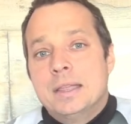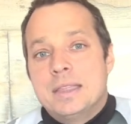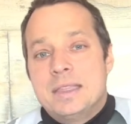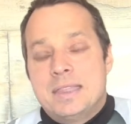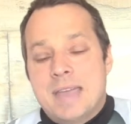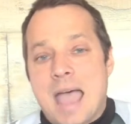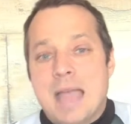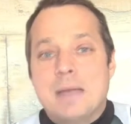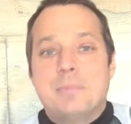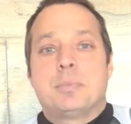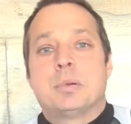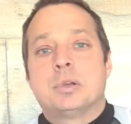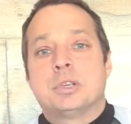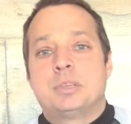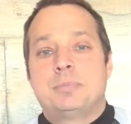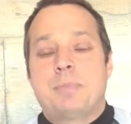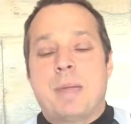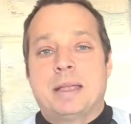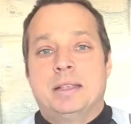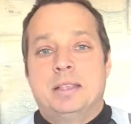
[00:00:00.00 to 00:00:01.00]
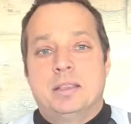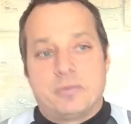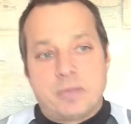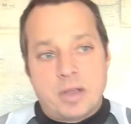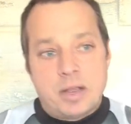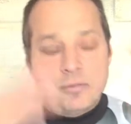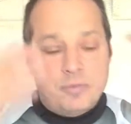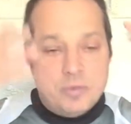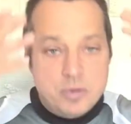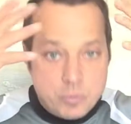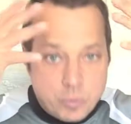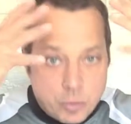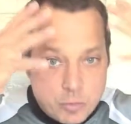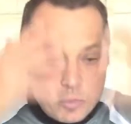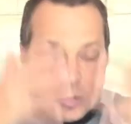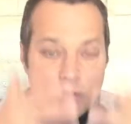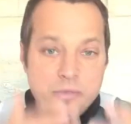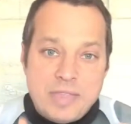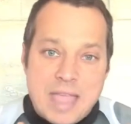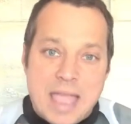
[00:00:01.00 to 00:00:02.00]
that perspective, right? If we
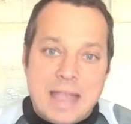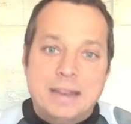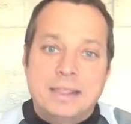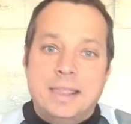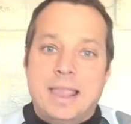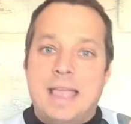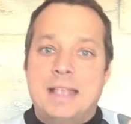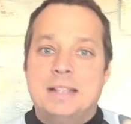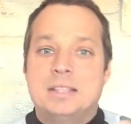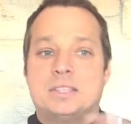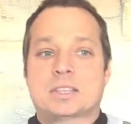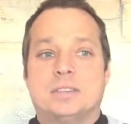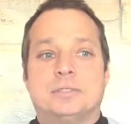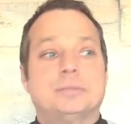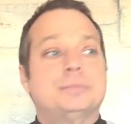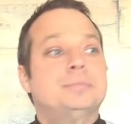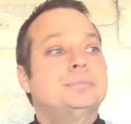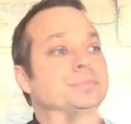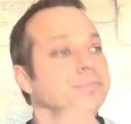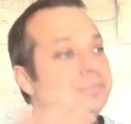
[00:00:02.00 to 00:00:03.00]
remove that lens of,